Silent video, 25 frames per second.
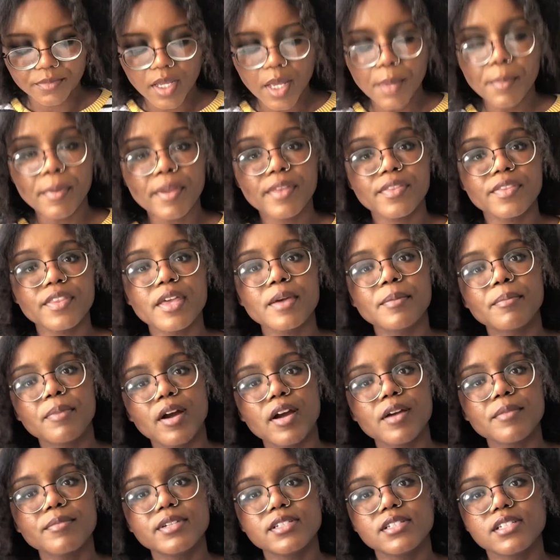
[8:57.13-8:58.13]
But the
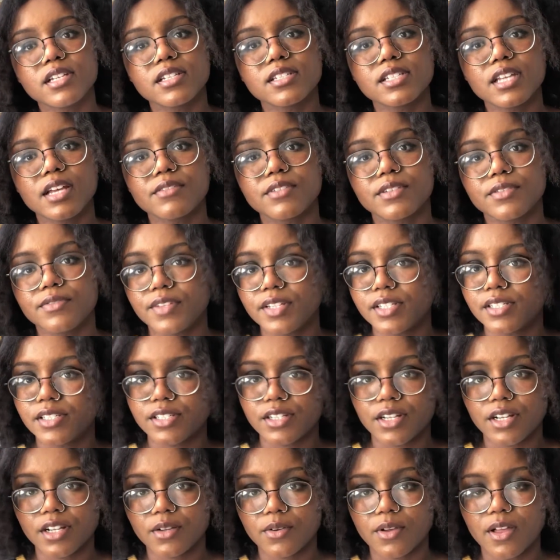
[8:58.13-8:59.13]
apartment does have to fit
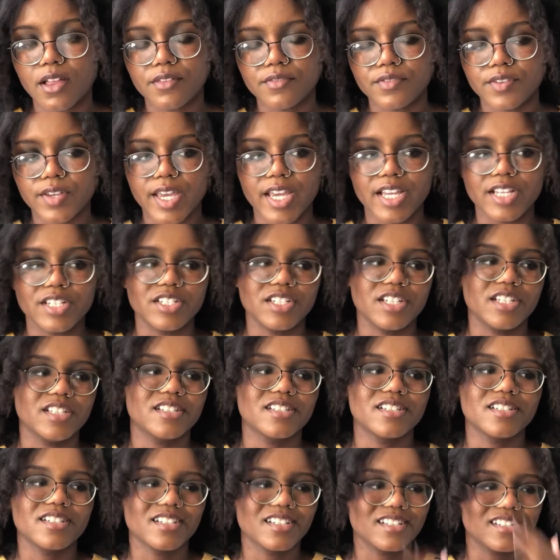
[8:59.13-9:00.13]
certain
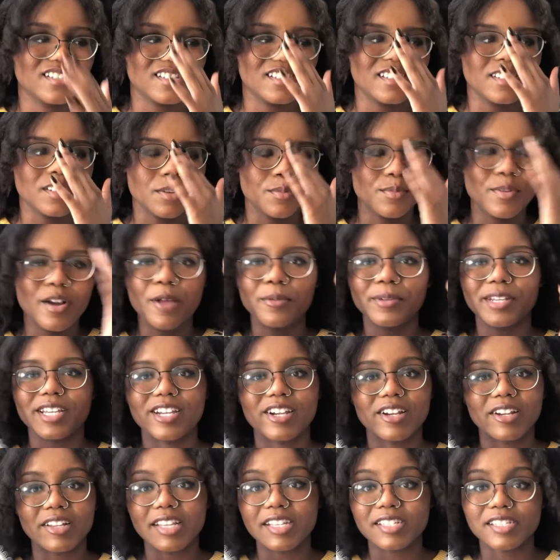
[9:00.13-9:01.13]
qualifications, because you're probably
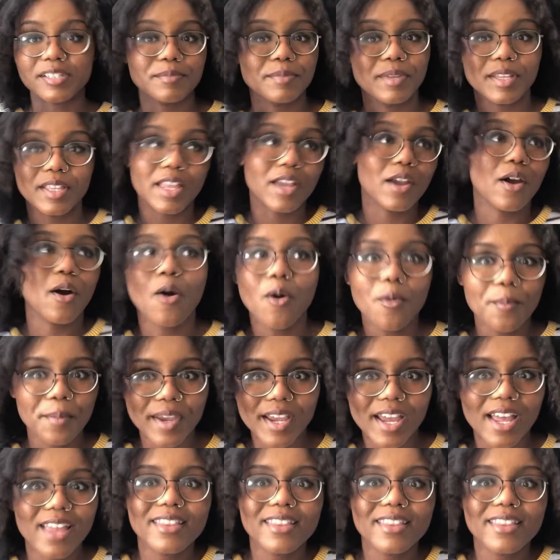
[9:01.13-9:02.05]
hearing this and being like, oh my god,